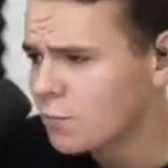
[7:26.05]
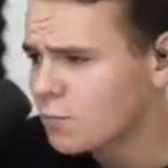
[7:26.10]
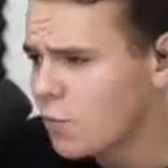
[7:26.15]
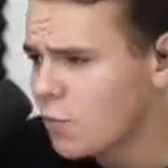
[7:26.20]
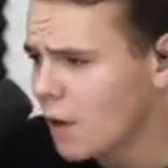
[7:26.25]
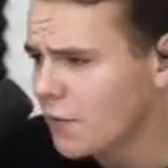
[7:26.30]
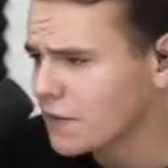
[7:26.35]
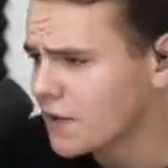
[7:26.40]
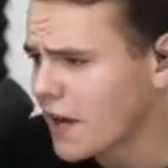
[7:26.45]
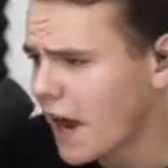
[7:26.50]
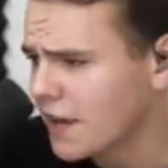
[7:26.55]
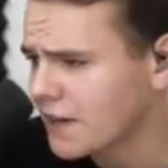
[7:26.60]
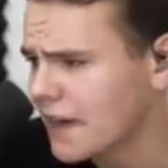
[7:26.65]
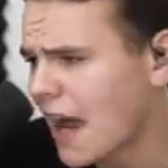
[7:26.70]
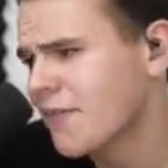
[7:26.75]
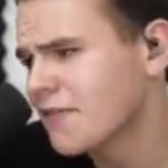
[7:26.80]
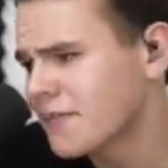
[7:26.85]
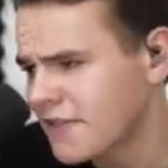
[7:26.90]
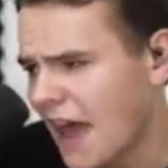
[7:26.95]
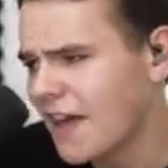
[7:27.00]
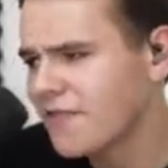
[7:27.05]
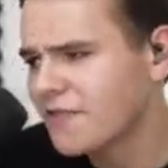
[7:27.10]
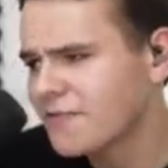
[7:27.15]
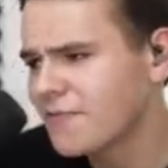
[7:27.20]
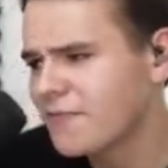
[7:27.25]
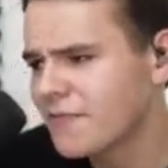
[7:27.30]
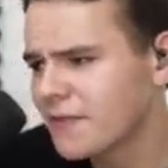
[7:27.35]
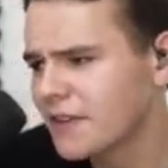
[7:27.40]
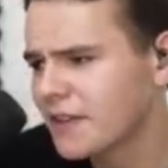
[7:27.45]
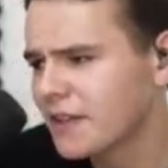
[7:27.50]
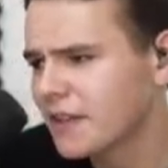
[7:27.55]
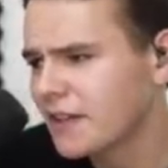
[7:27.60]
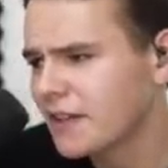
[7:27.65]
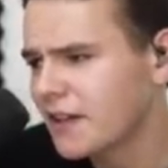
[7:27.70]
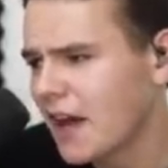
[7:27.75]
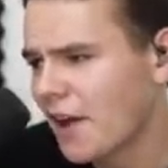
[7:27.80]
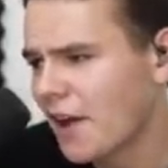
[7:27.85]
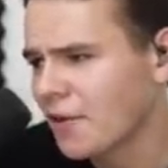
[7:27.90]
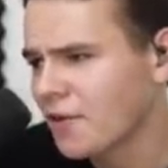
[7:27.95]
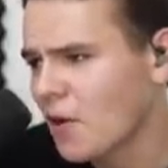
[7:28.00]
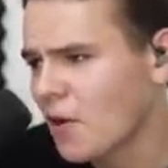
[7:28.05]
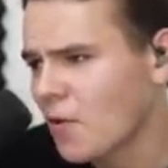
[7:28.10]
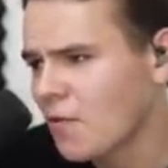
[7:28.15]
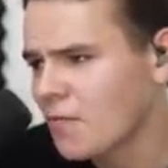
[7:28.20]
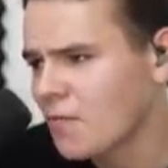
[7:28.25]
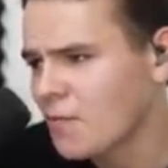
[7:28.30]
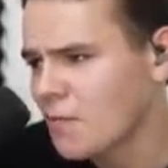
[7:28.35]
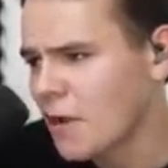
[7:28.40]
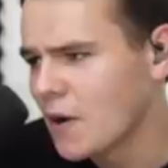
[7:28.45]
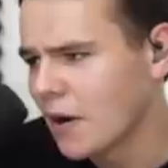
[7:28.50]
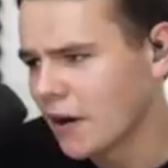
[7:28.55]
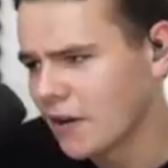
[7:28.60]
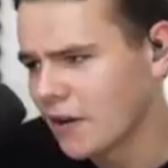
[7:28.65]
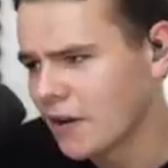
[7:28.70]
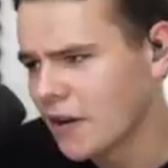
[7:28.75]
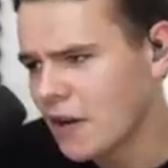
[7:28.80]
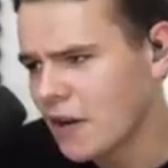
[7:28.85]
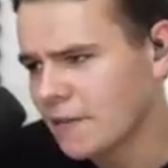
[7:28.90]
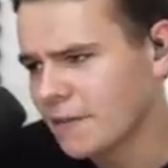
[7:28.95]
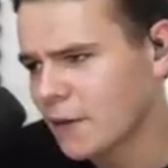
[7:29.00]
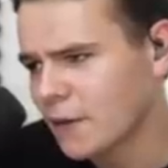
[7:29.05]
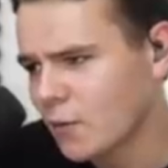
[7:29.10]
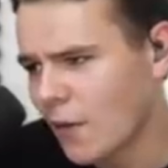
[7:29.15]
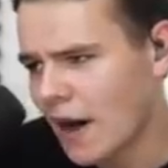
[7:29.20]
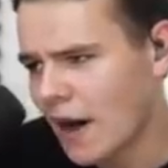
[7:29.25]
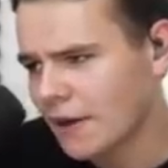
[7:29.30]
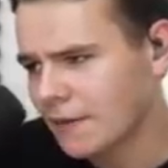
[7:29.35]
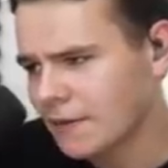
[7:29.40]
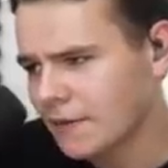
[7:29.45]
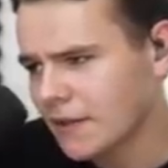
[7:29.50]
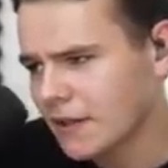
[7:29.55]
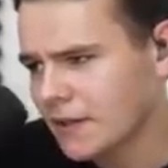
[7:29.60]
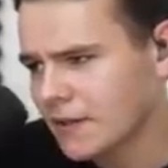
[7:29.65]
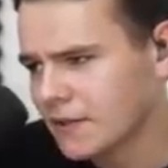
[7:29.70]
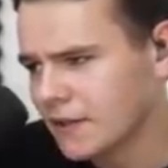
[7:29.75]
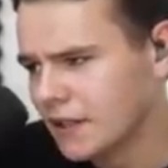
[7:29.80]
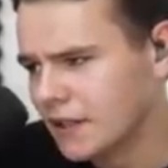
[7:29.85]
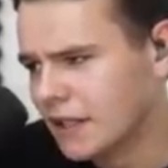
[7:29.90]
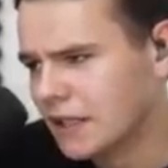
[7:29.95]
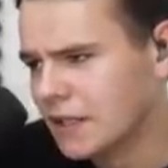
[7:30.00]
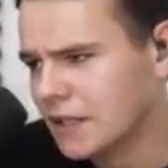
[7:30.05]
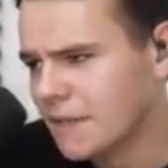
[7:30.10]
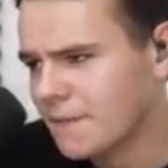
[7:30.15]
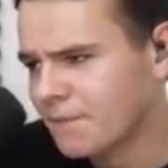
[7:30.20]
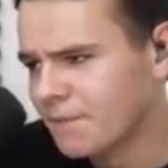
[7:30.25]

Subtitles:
what the idea... I don't know quite the...